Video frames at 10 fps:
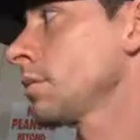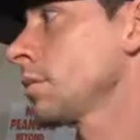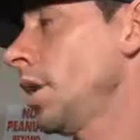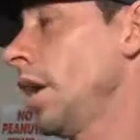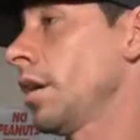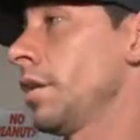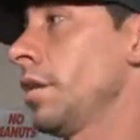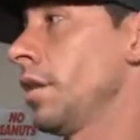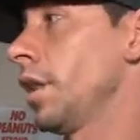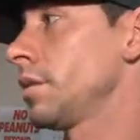Yeah, you
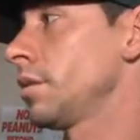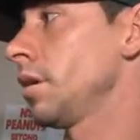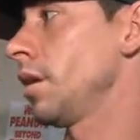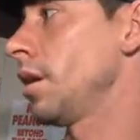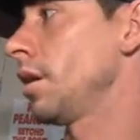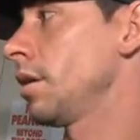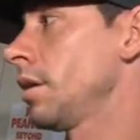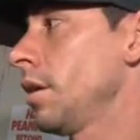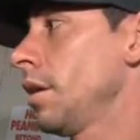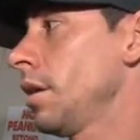know, that's
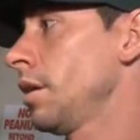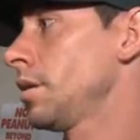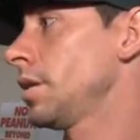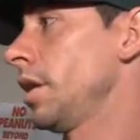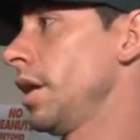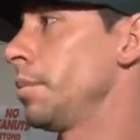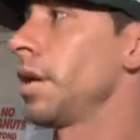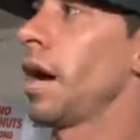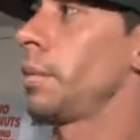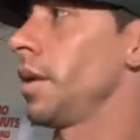to get a big
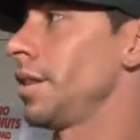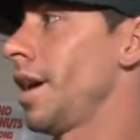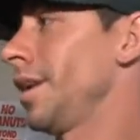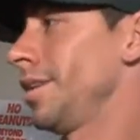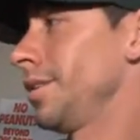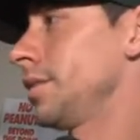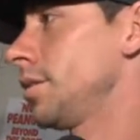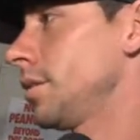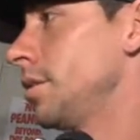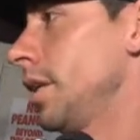hop like that, and
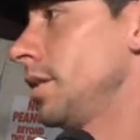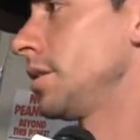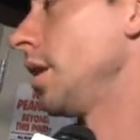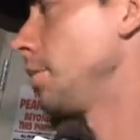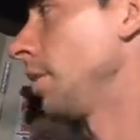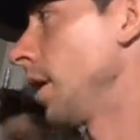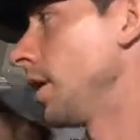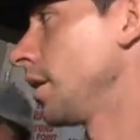it's a tough play.